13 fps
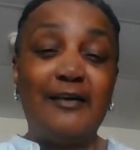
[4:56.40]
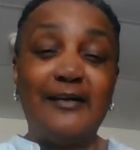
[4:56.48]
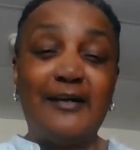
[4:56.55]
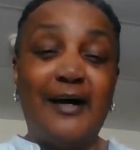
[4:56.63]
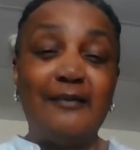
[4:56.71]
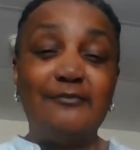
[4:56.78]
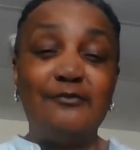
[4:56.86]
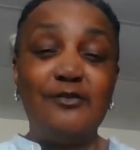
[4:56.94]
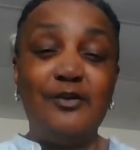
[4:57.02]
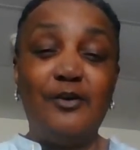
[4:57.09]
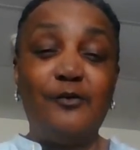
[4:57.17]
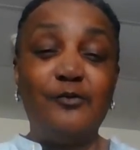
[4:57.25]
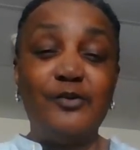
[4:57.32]
got,
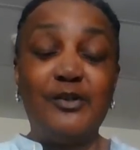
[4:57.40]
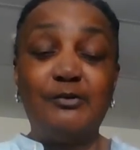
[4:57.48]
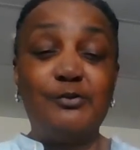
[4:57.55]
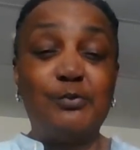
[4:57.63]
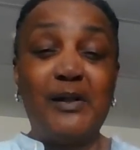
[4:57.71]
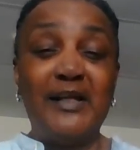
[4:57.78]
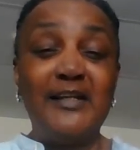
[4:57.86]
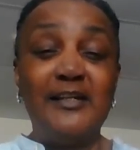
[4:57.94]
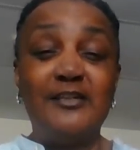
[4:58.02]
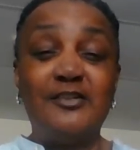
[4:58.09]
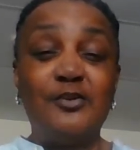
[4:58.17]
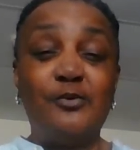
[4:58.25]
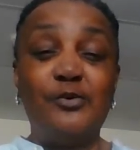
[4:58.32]
there was plenty of
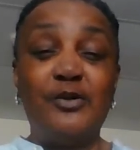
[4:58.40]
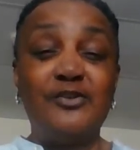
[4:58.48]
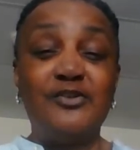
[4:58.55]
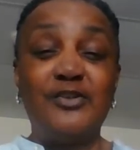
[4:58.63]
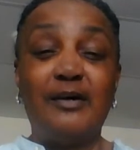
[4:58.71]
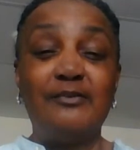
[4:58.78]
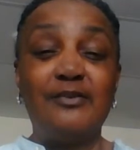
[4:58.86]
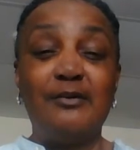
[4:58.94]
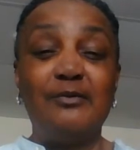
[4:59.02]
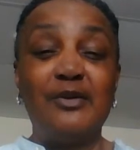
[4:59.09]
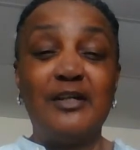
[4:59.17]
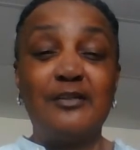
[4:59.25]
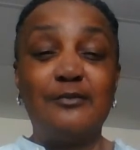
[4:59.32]
soda, so I was able
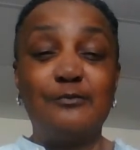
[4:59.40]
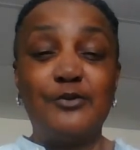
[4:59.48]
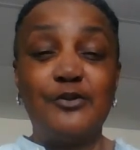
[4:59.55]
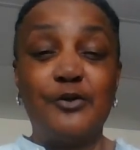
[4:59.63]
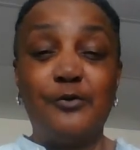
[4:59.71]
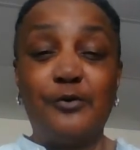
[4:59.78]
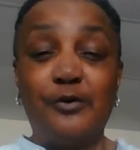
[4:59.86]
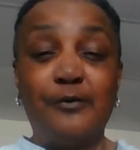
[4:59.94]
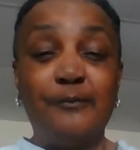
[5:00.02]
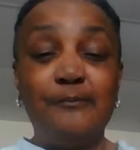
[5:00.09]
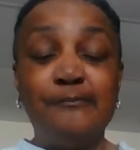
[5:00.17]
to get some soda.